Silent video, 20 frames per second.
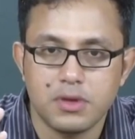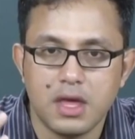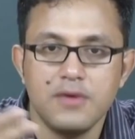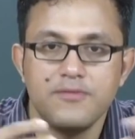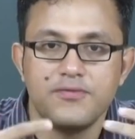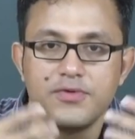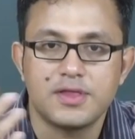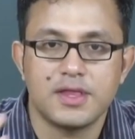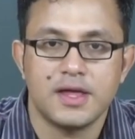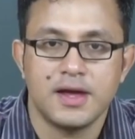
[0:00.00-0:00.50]

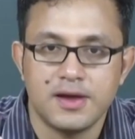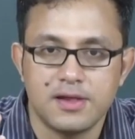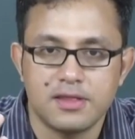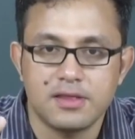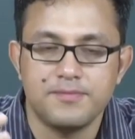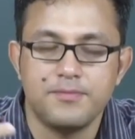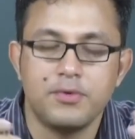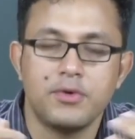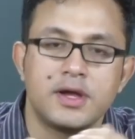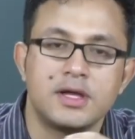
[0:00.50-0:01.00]
Emphasize
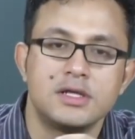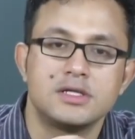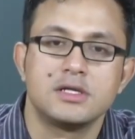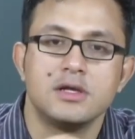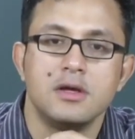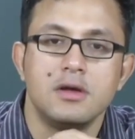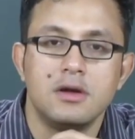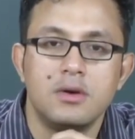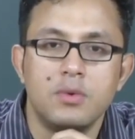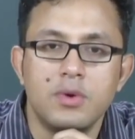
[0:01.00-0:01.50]
the point,
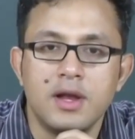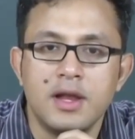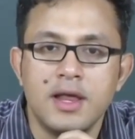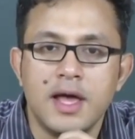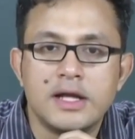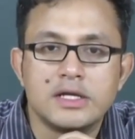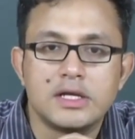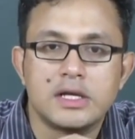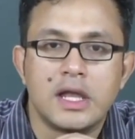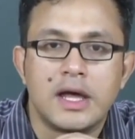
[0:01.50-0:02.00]
really
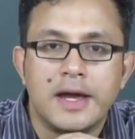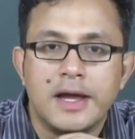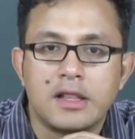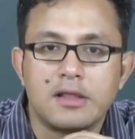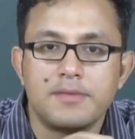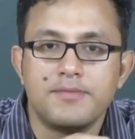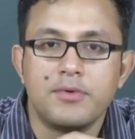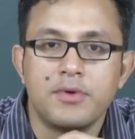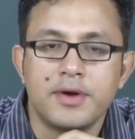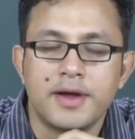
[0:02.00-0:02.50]
underline
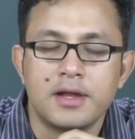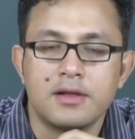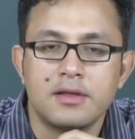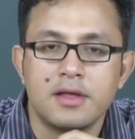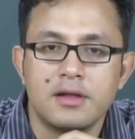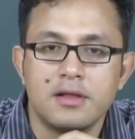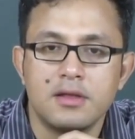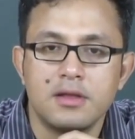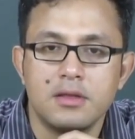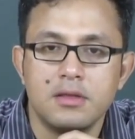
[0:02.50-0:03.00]
the point
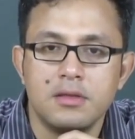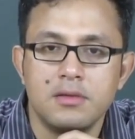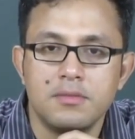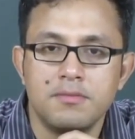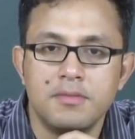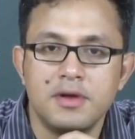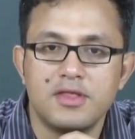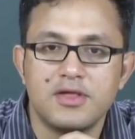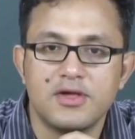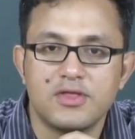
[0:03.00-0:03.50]
that
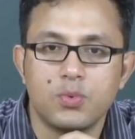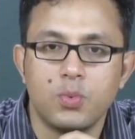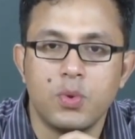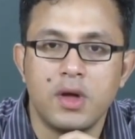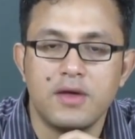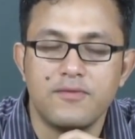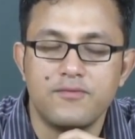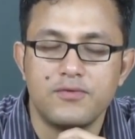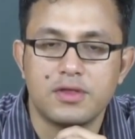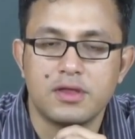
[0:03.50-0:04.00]
Mirza's
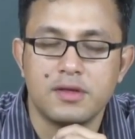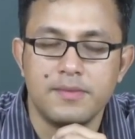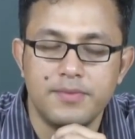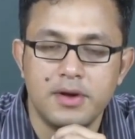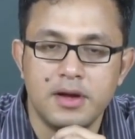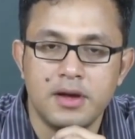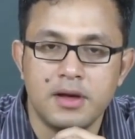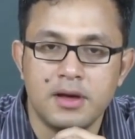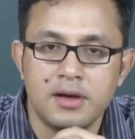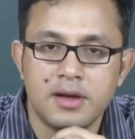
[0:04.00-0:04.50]
wife was
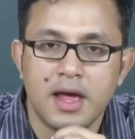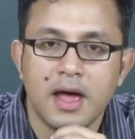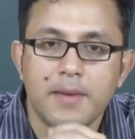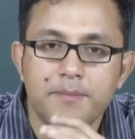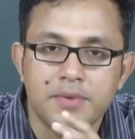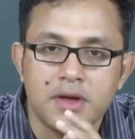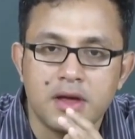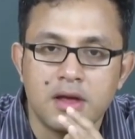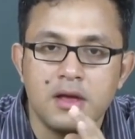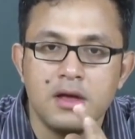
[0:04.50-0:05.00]
completely
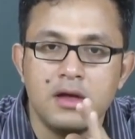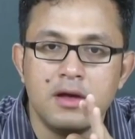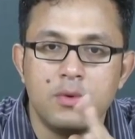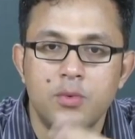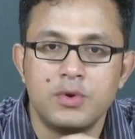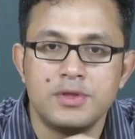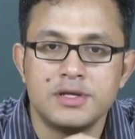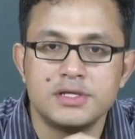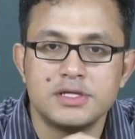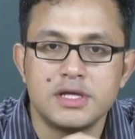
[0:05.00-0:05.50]
unhappy
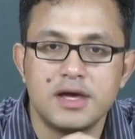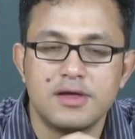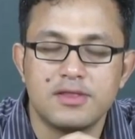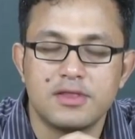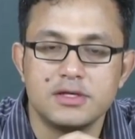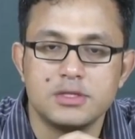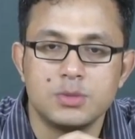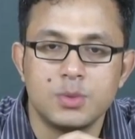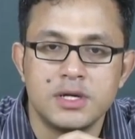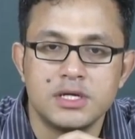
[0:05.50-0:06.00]
with the entire
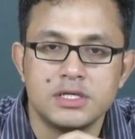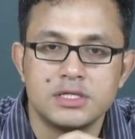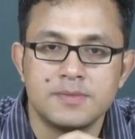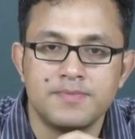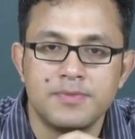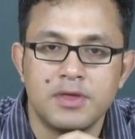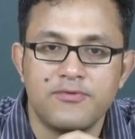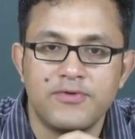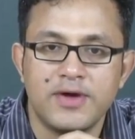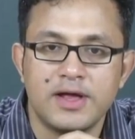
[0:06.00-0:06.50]

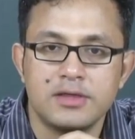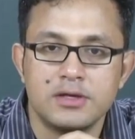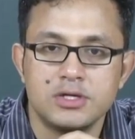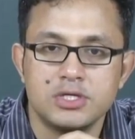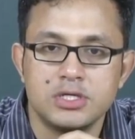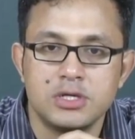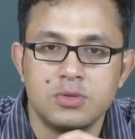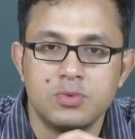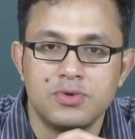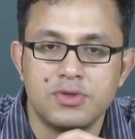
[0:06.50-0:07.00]
situation. The fact that
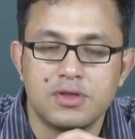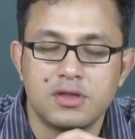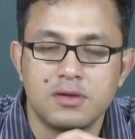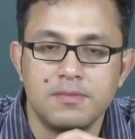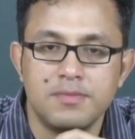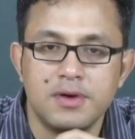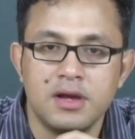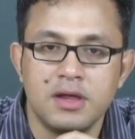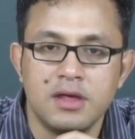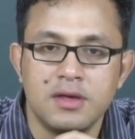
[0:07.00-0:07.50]
she was
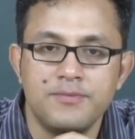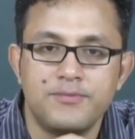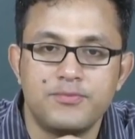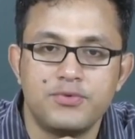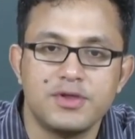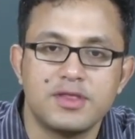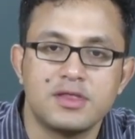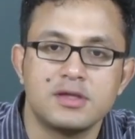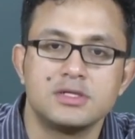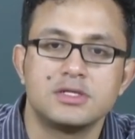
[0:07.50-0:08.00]
completely
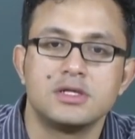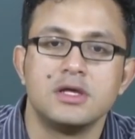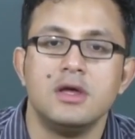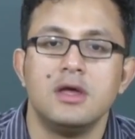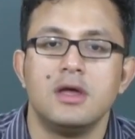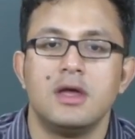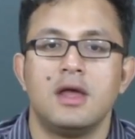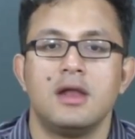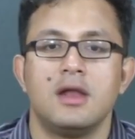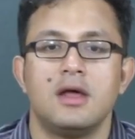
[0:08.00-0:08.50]
imprisoned
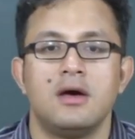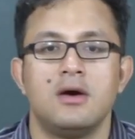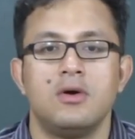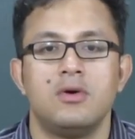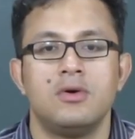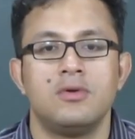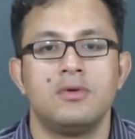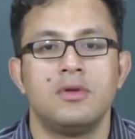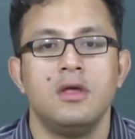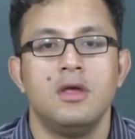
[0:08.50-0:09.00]
in her
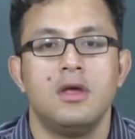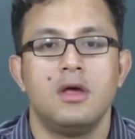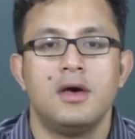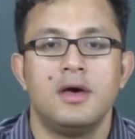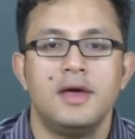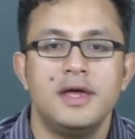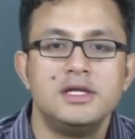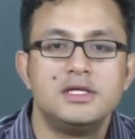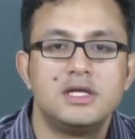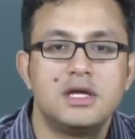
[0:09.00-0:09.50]
own
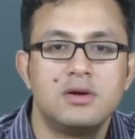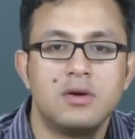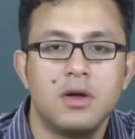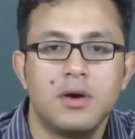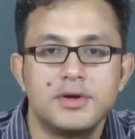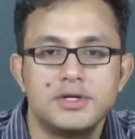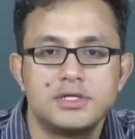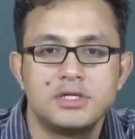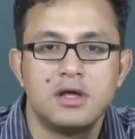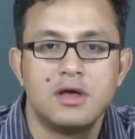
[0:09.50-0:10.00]
uh,
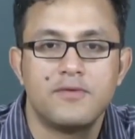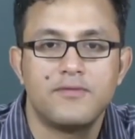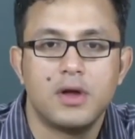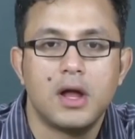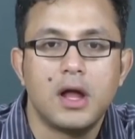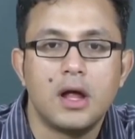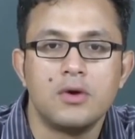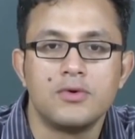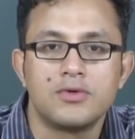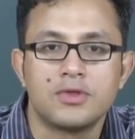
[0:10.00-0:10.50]
interiority of her
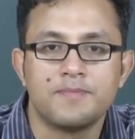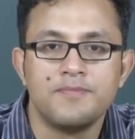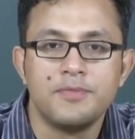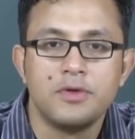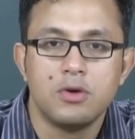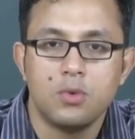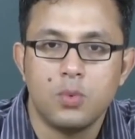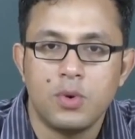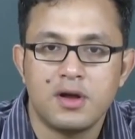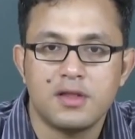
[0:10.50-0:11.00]
house,
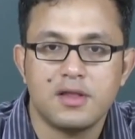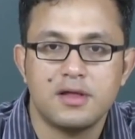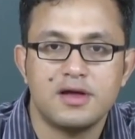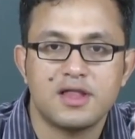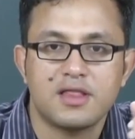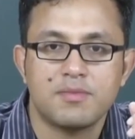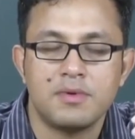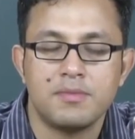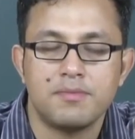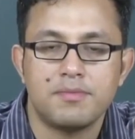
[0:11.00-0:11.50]
whereas her
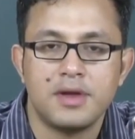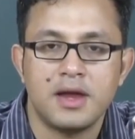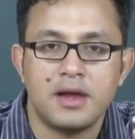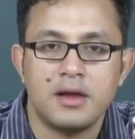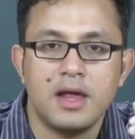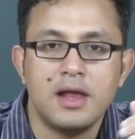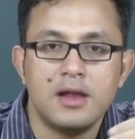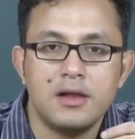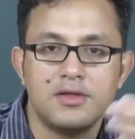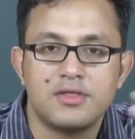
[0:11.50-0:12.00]
husband
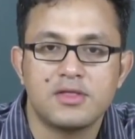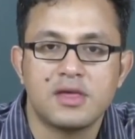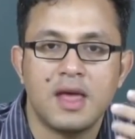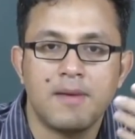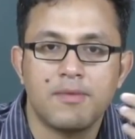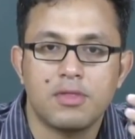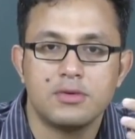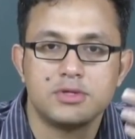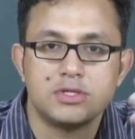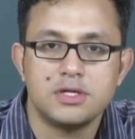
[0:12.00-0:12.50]
played endless
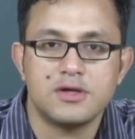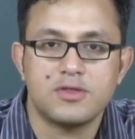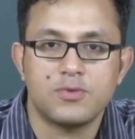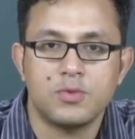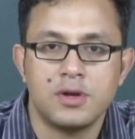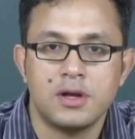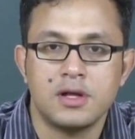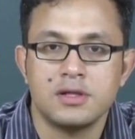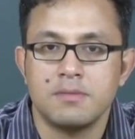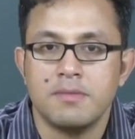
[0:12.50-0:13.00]
games of chess
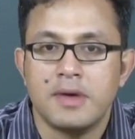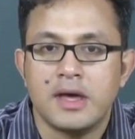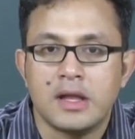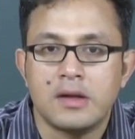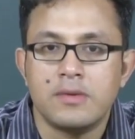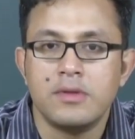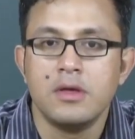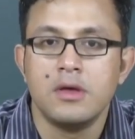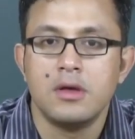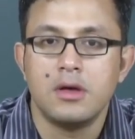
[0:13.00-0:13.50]
with another
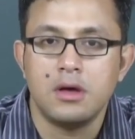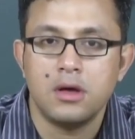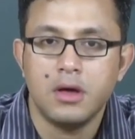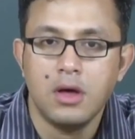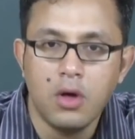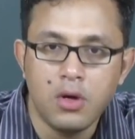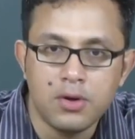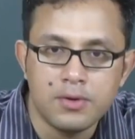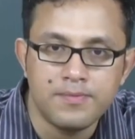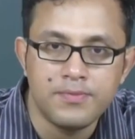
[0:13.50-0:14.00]
man uh,
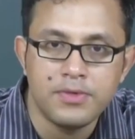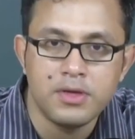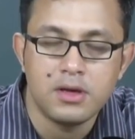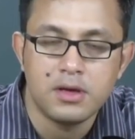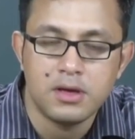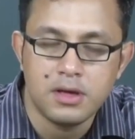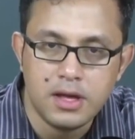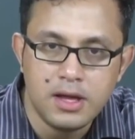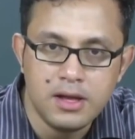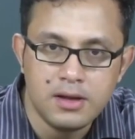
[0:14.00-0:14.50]
on
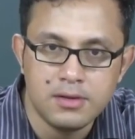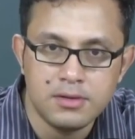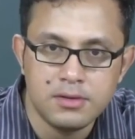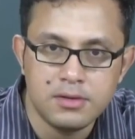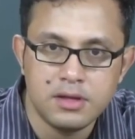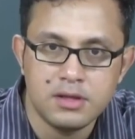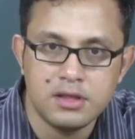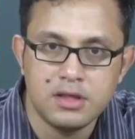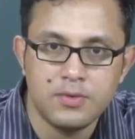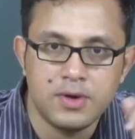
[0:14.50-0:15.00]
uh, in
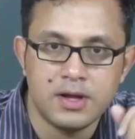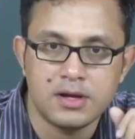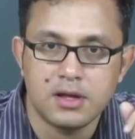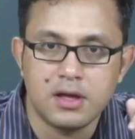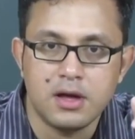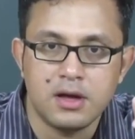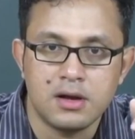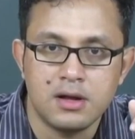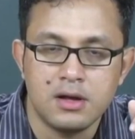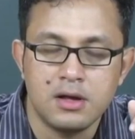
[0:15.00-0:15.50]
the divan
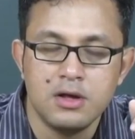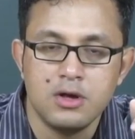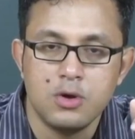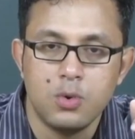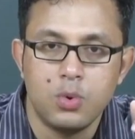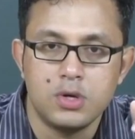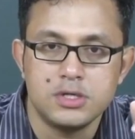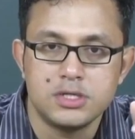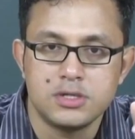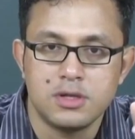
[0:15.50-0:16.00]
khana,
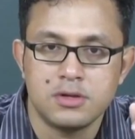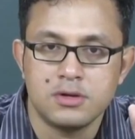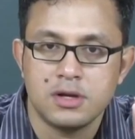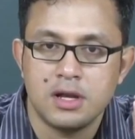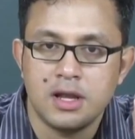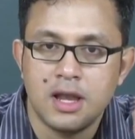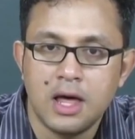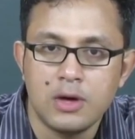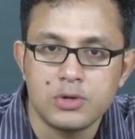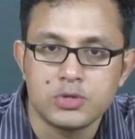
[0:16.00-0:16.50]
where she's not
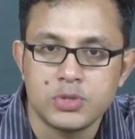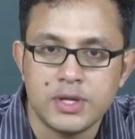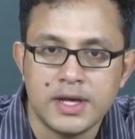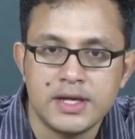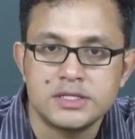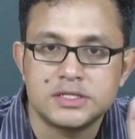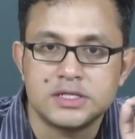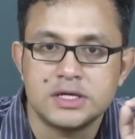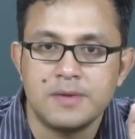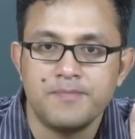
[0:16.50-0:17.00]
allowed to
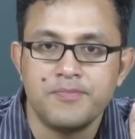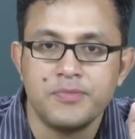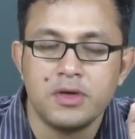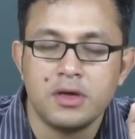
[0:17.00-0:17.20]
enter.